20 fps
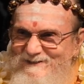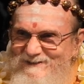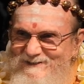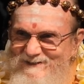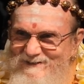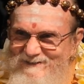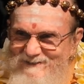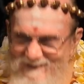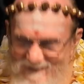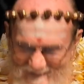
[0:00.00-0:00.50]

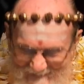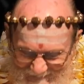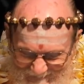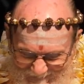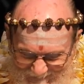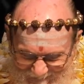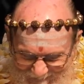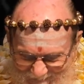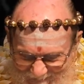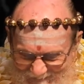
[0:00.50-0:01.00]
so
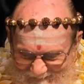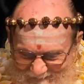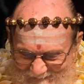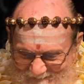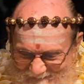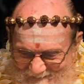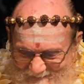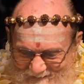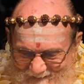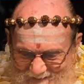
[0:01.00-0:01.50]

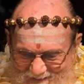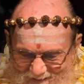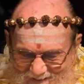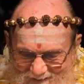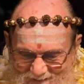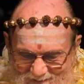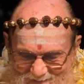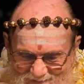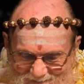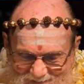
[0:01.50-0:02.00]

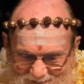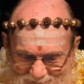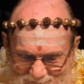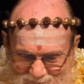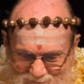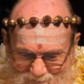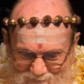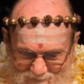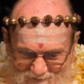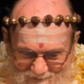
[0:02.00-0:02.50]
he thought that
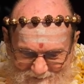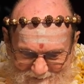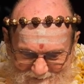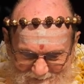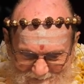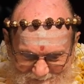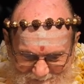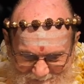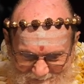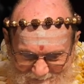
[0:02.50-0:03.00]
was funny